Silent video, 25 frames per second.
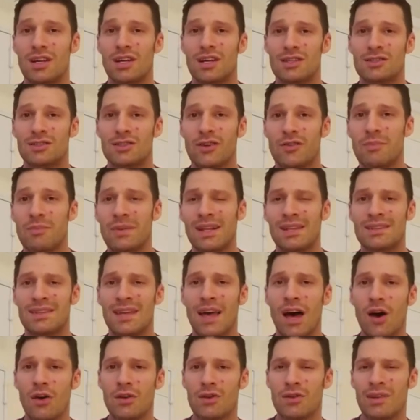So for me to
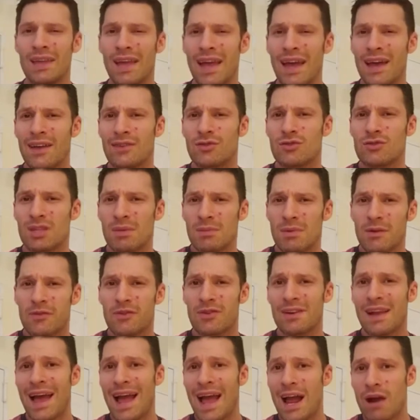tell you, yeah, do something
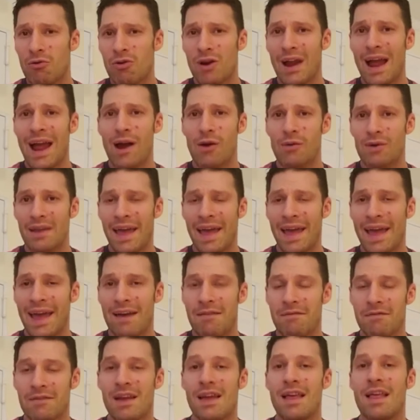for an hour, hour and a
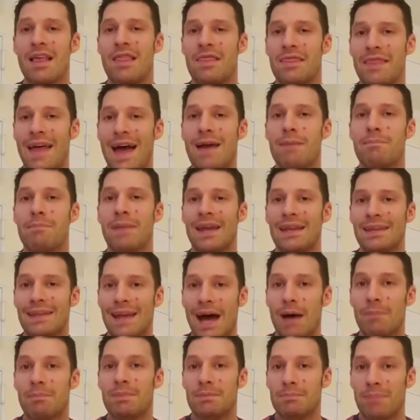half, that may
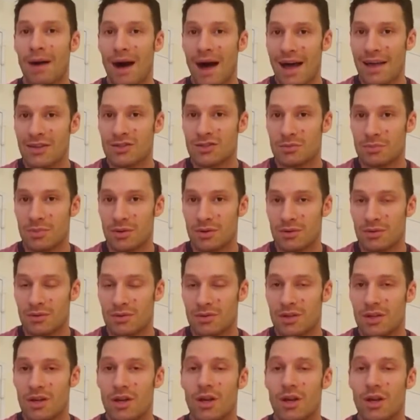not be possible.